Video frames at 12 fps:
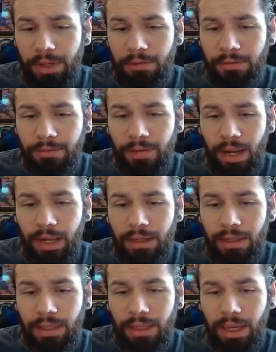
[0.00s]

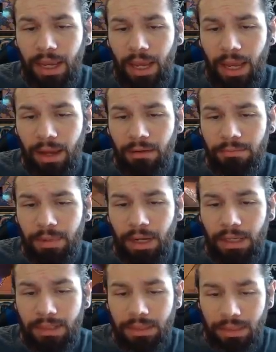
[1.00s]
finally have
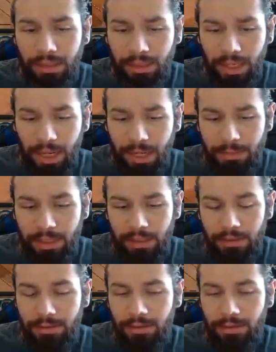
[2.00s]
bossing damage,